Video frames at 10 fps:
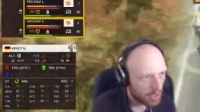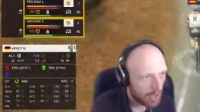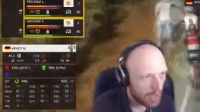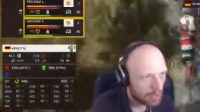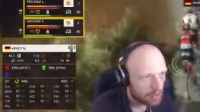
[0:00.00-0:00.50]

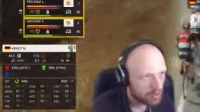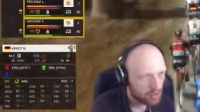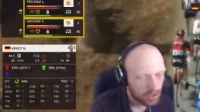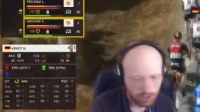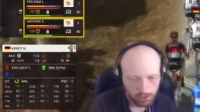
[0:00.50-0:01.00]
and
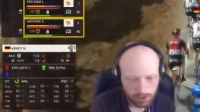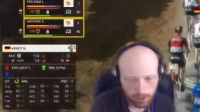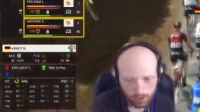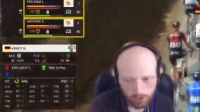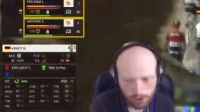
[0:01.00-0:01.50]
it looks like we're
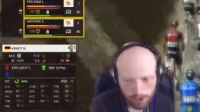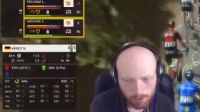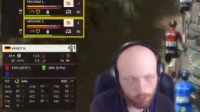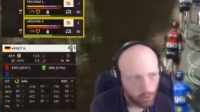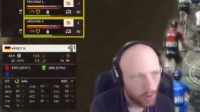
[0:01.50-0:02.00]
going to run
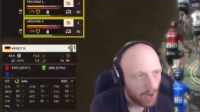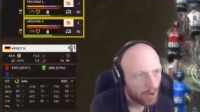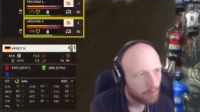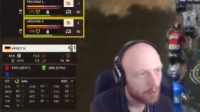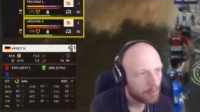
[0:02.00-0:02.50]
out of water
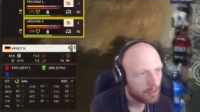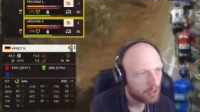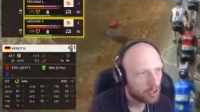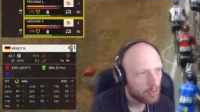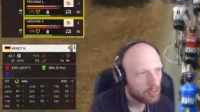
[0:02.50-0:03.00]
halfway up the
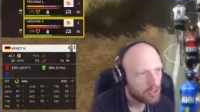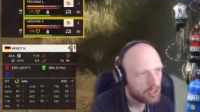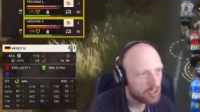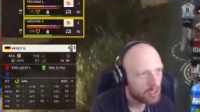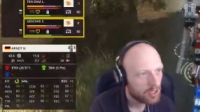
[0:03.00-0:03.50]
climb, which
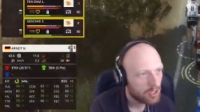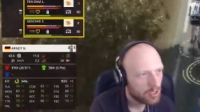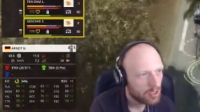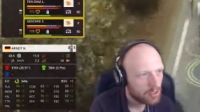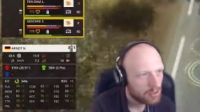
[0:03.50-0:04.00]
is uh
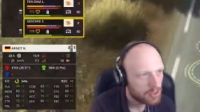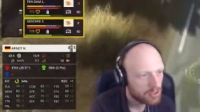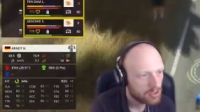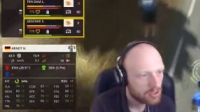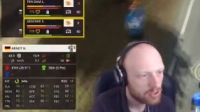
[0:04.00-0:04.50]
which
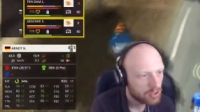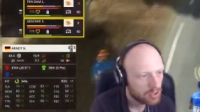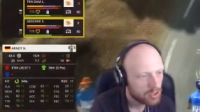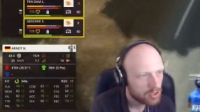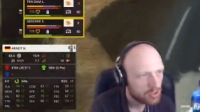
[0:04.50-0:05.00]
is not
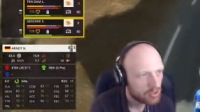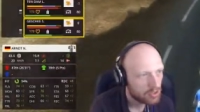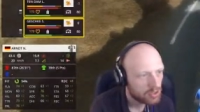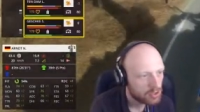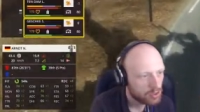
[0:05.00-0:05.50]
good, not
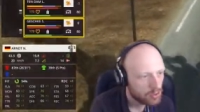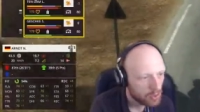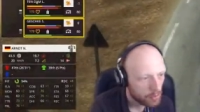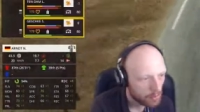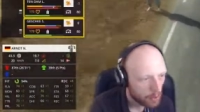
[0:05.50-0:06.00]
good at all.
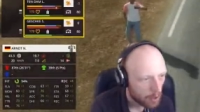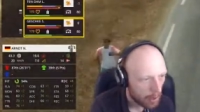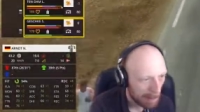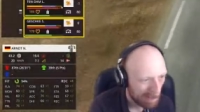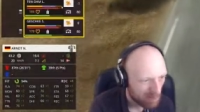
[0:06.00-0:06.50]
But
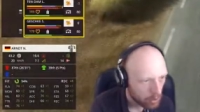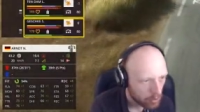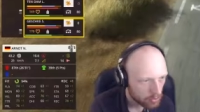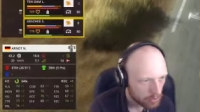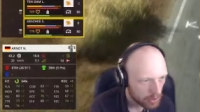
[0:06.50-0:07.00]
um, he
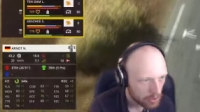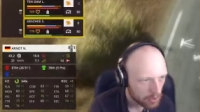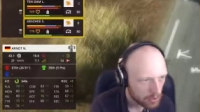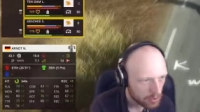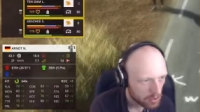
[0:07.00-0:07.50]
was pretty
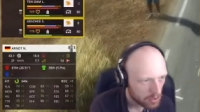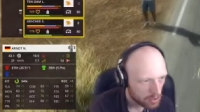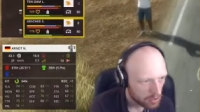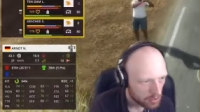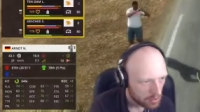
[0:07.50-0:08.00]
good.
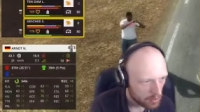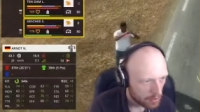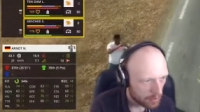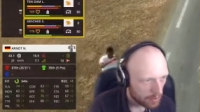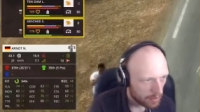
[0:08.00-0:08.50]

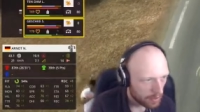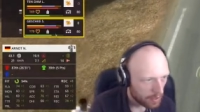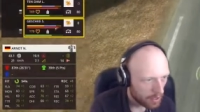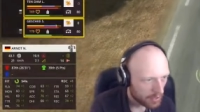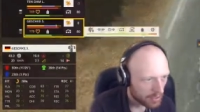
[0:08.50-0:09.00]

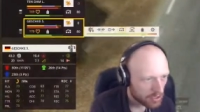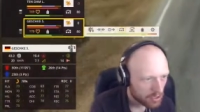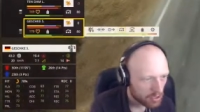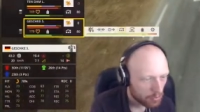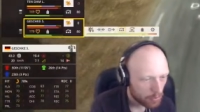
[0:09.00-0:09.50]
Uh,
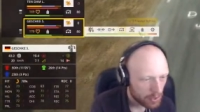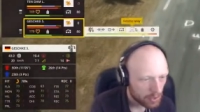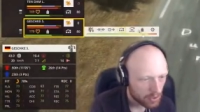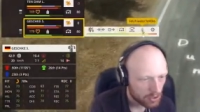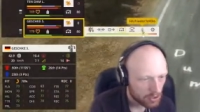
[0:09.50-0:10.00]
Geschke, you're pretty
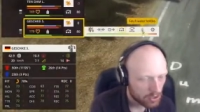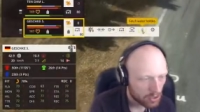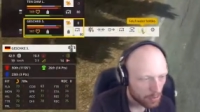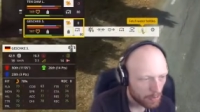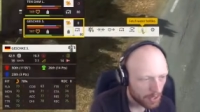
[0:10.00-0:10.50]
good, so you
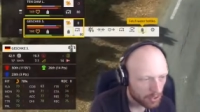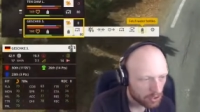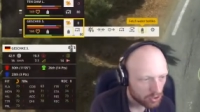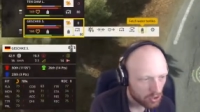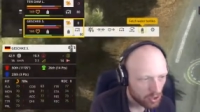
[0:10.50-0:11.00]
can go back
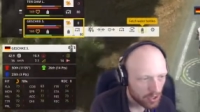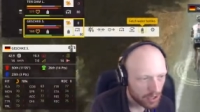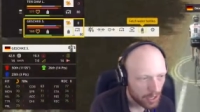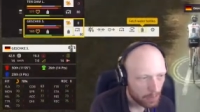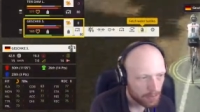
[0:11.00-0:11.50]
and try
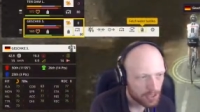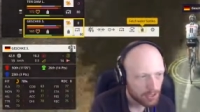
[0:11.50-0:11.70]
and help us